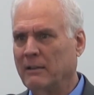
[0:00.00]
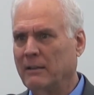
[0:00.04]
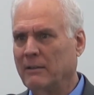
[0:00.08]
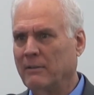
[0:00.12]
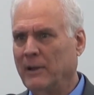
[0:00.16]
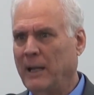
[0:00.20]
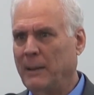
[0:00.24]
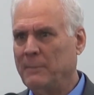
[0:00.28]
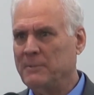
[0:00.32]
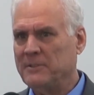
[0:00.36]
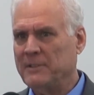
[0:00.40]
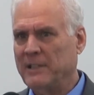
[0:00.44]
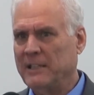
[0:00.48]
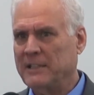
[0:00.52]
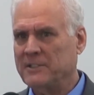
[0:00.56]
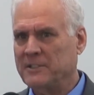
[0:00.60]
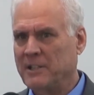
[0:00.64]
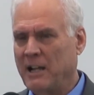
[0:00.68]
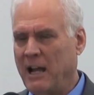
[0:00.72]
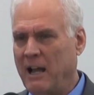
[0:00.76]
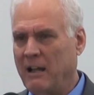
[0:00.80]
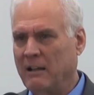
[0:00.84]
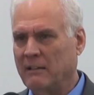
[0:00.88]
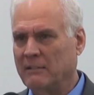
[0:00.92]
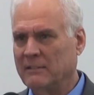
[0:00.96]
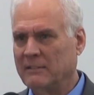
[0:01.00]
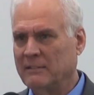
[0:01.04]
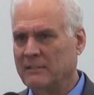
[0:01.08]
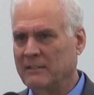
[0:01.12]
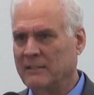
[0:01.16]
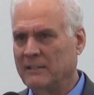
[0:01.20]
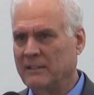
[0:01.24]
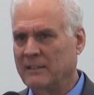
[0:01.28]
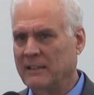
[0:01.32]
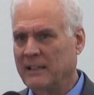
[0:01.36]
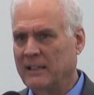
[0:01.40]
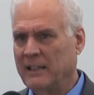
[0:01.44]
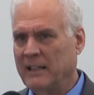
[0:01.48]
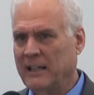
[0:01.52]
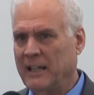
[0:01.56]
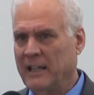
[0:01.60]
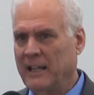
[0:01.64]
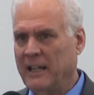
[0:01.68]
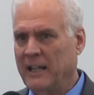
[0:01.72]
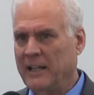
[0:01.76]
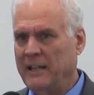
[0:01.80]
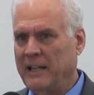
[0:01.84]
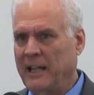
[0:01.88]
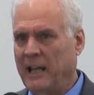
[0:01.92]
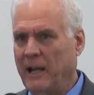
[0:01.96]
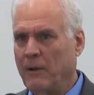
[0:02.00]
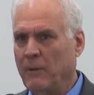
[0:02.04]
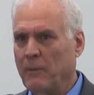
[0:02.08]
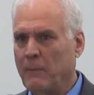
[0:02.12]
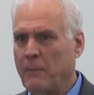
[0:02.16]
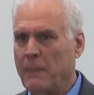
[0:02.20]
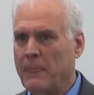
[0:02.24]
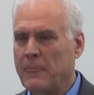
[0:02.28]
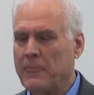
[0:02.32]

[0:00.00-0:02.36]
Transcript: What happens to that child? Now,